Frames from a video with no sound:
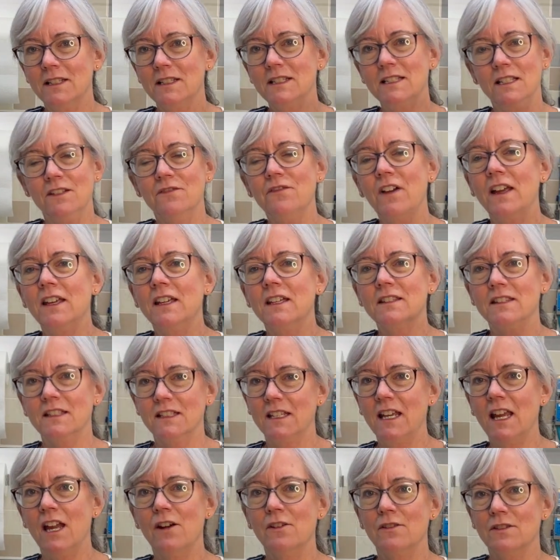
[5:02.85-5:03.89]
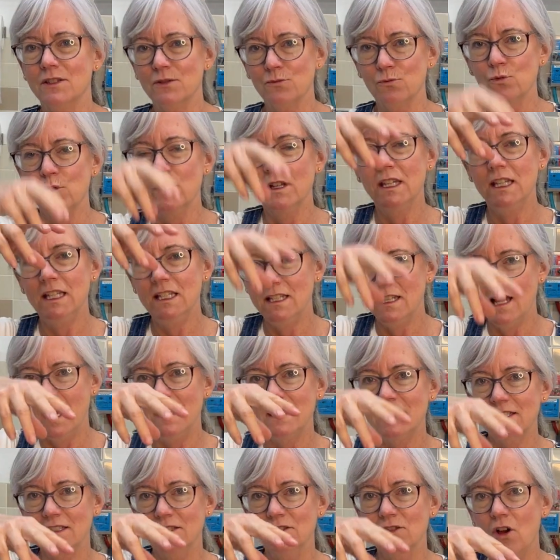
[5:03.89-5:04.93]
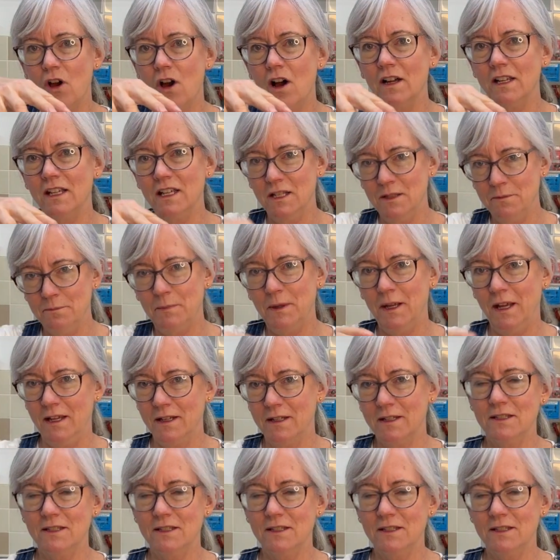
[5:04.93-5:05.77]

to see if I can get the carrots really nice and long and big.